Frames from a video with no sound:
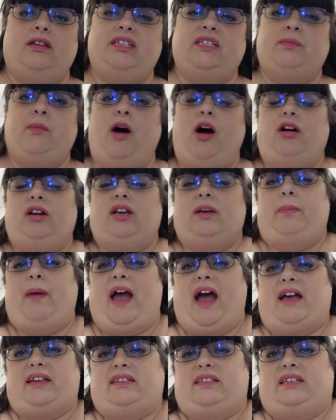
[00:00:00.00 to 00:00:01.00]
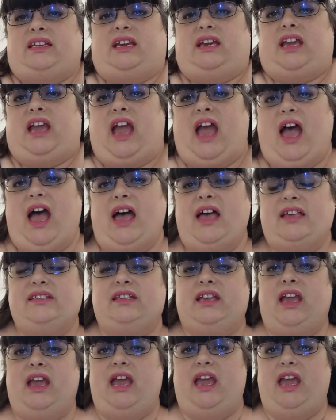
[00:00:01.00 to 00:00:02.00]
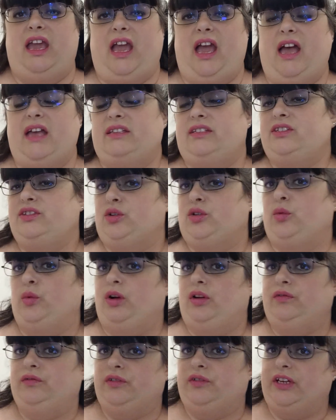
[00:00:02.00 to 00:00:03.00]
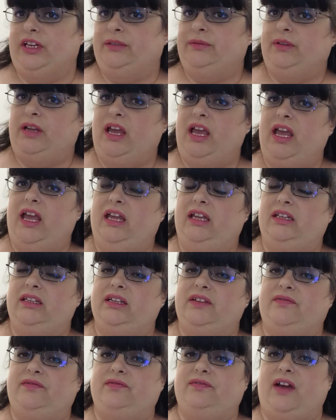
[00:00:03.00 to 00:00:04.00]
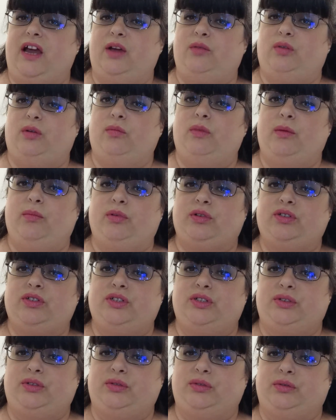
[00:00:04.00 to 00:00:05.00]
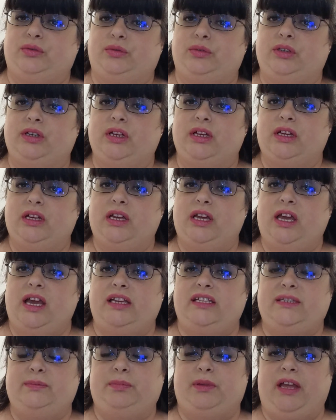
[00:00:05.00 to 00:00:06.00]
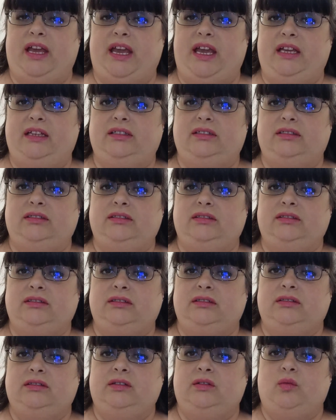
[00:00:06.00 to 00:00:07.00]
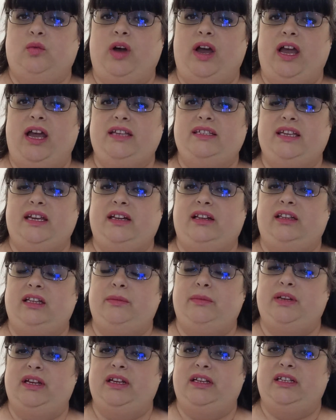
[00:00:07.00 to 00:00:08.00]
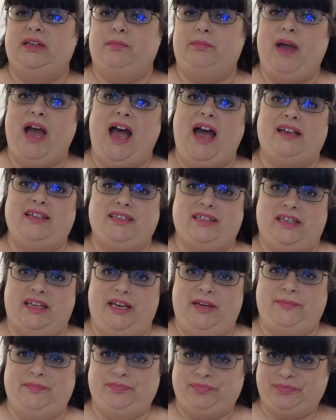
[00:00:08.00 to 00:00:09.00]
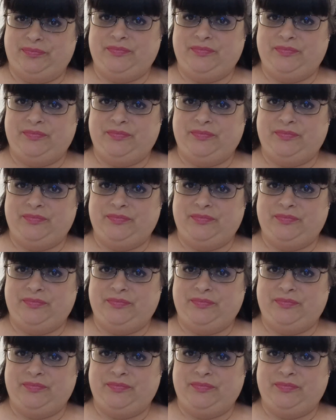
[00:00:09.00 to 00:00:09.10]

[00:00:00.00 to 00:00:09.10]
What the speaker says: small capacity as Sir Wilfrid, and if I remember to explain why I say it a limited capacity,